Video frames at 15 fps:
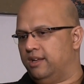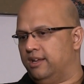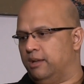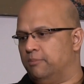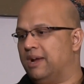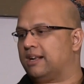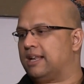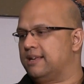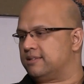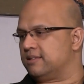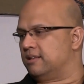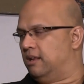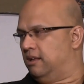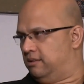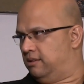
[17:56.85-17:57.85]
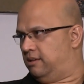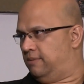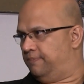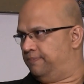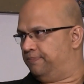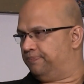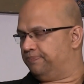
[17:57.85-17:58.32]
In my classes in London,
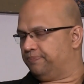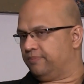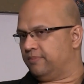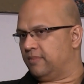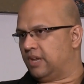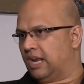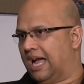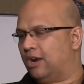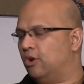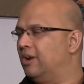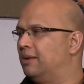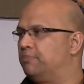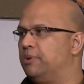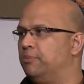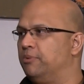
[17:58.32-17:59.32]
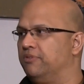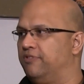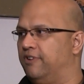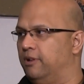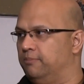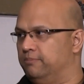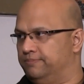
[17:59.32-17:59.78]
I don't let people
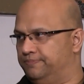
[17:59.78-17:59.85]
film.